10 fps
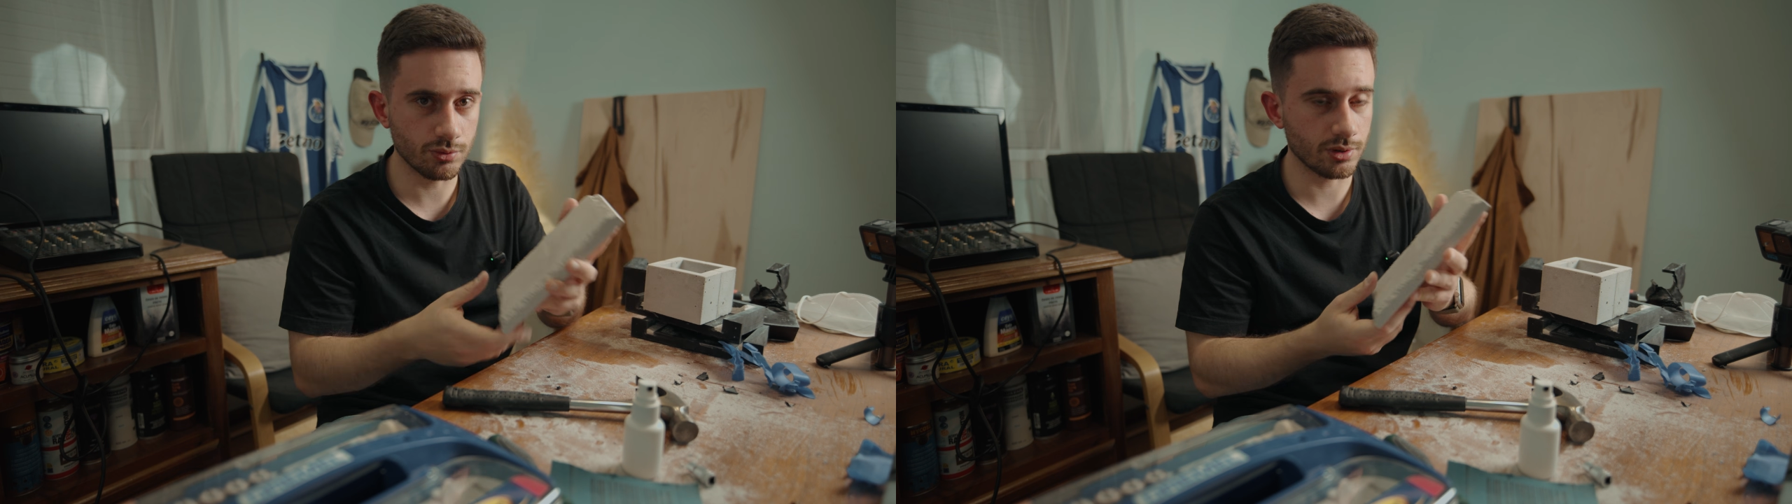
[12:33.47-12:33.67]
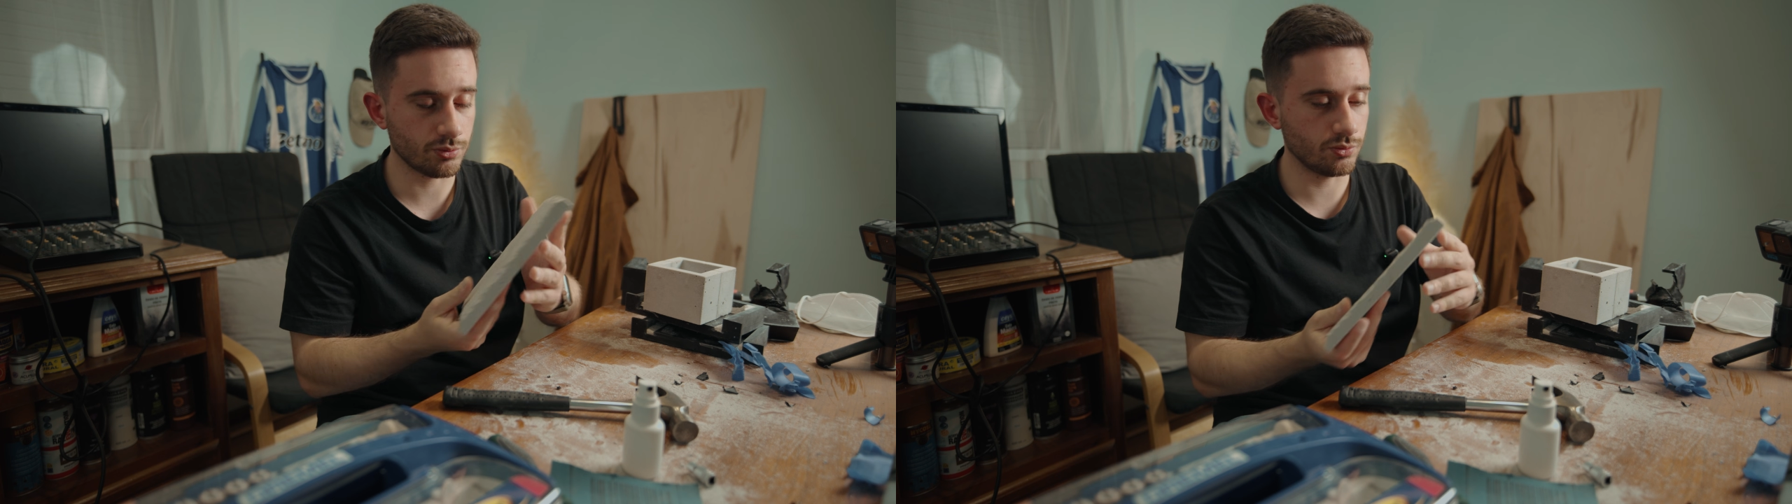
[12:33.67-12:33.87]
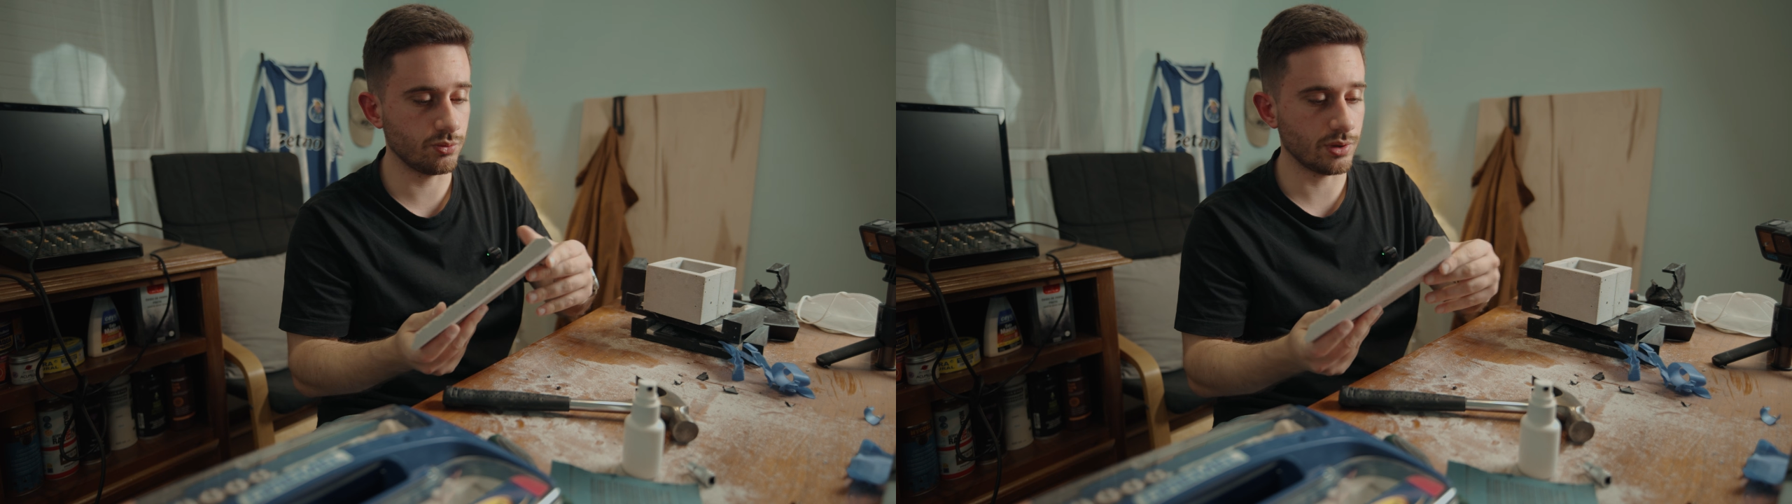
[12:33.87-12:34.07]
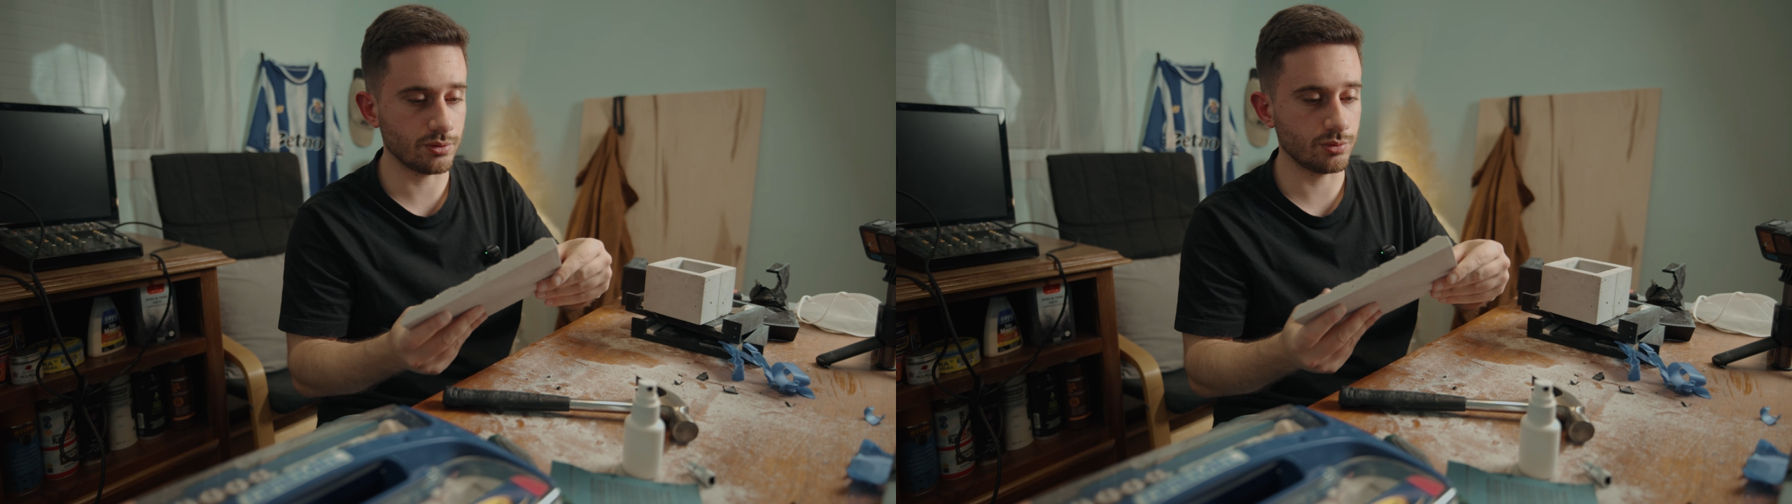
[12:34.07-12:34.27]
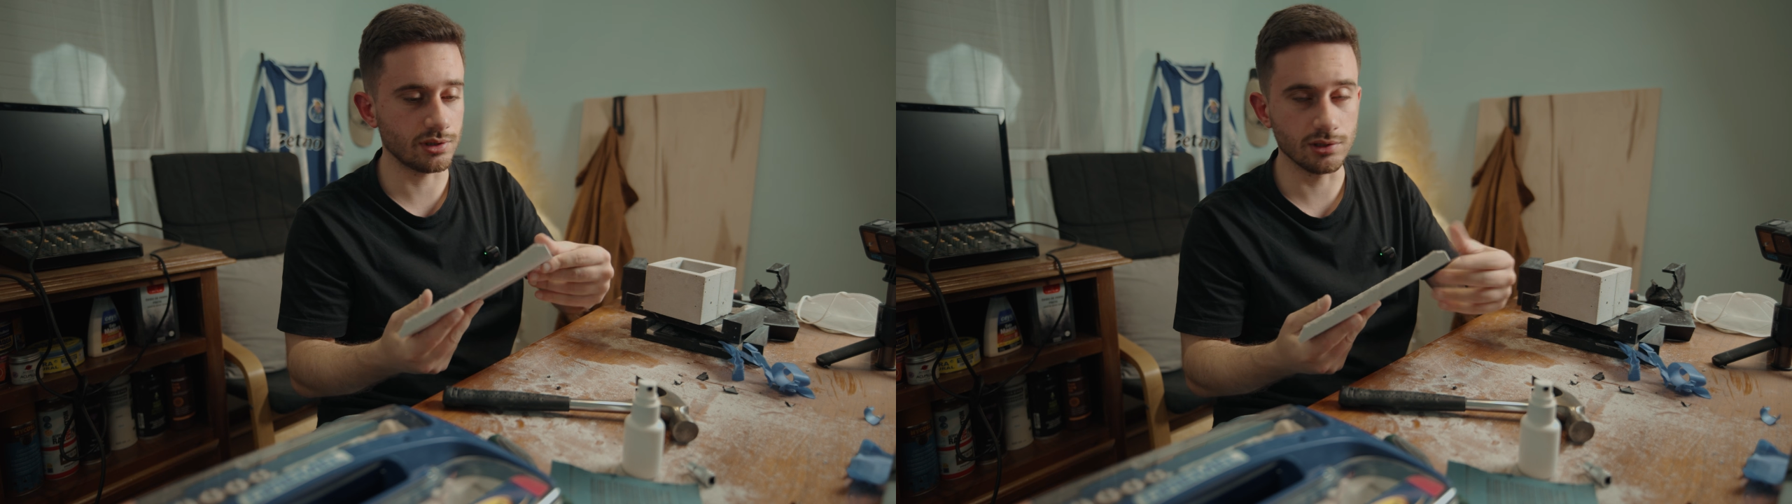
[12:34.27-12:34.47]
what it
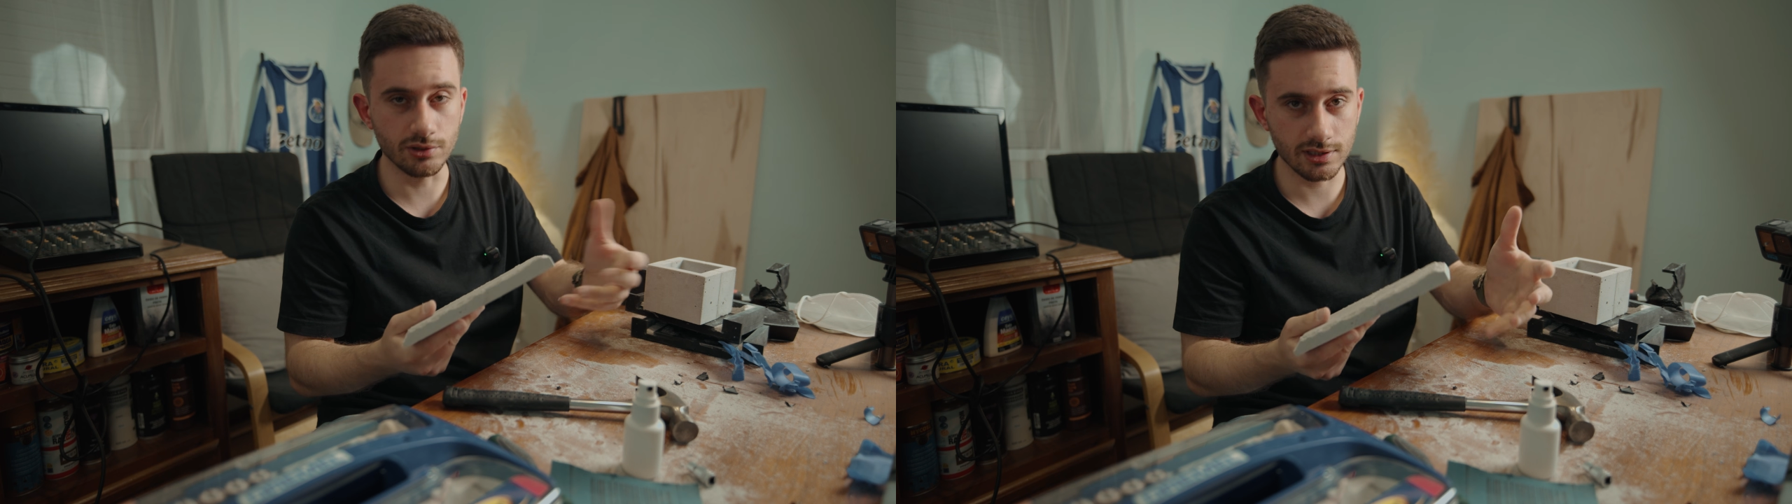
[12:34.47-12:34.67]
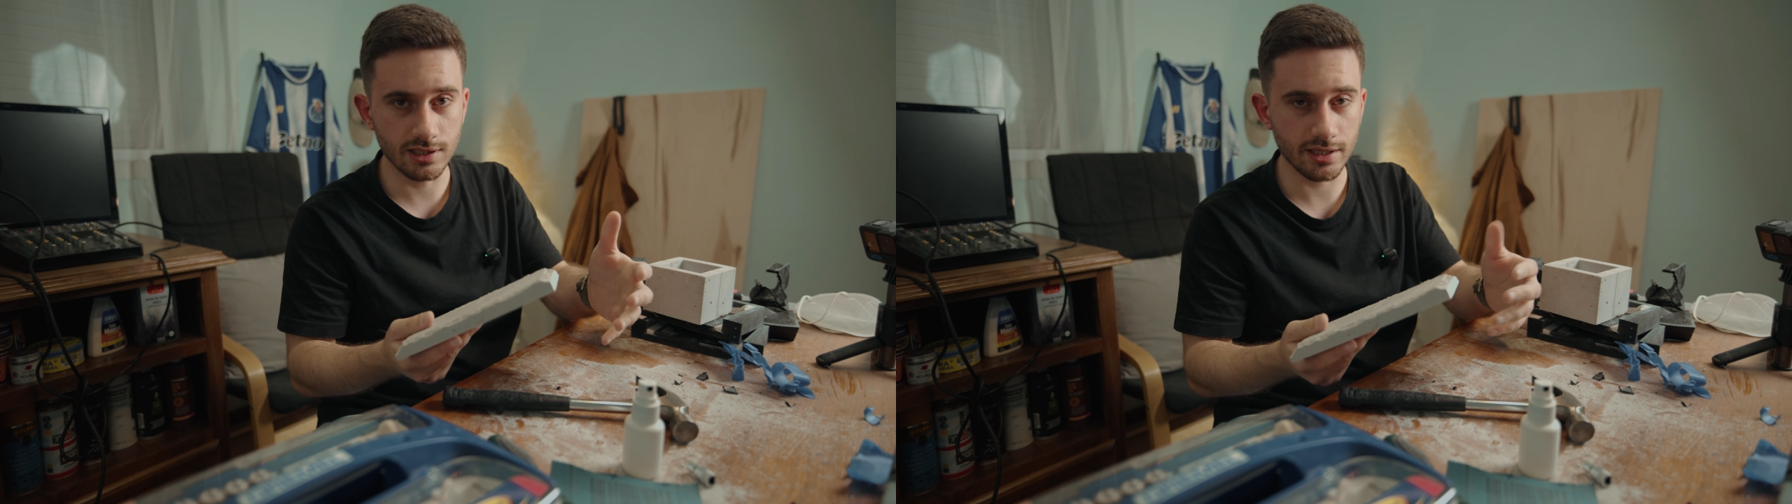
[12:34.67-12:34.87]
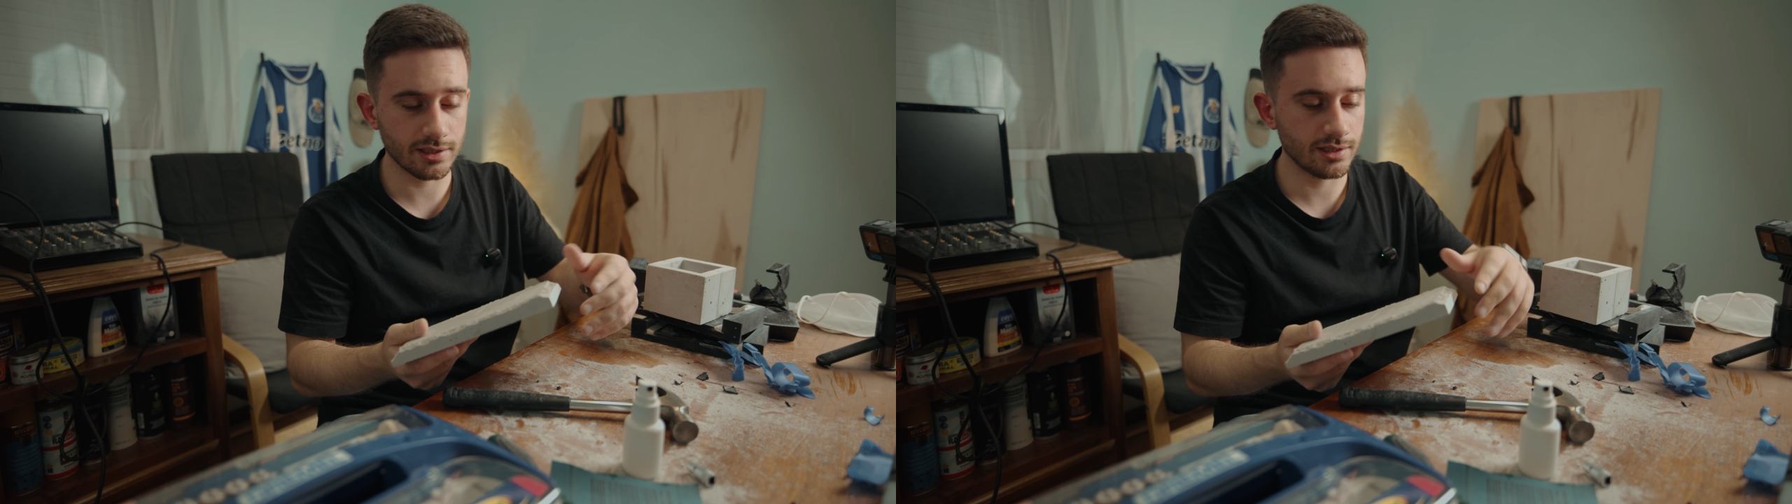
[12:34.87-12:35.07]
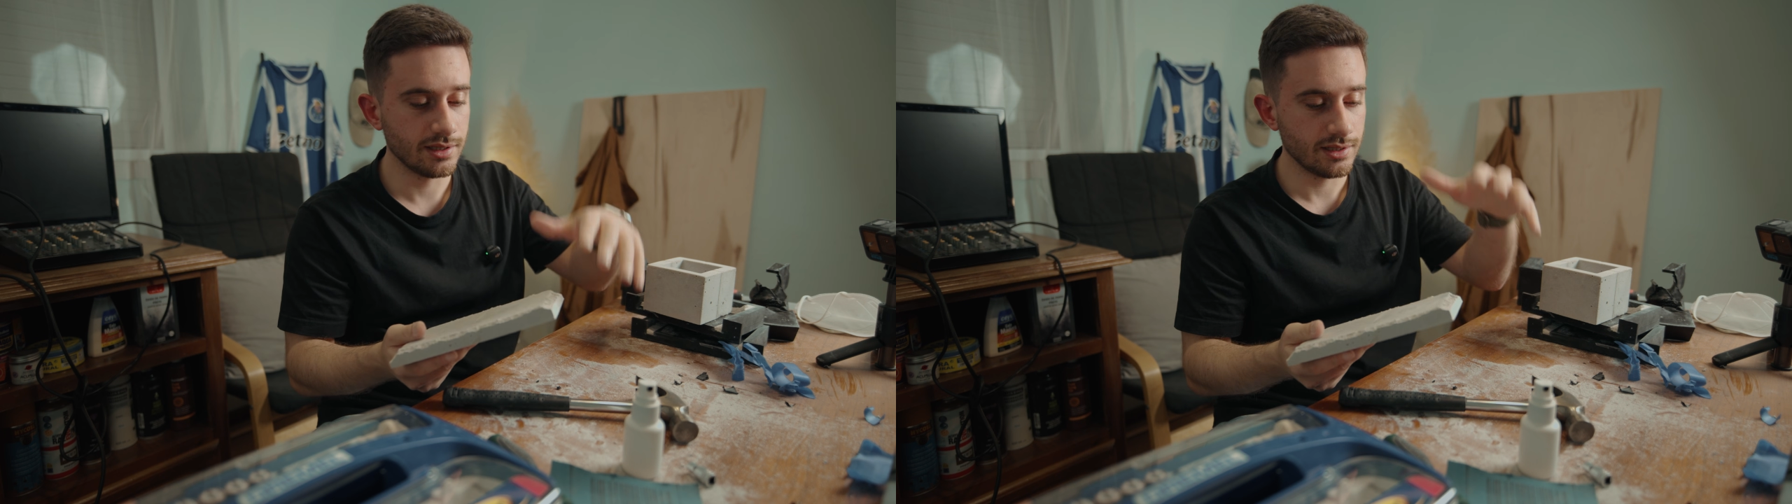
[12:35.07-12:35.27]
would look like,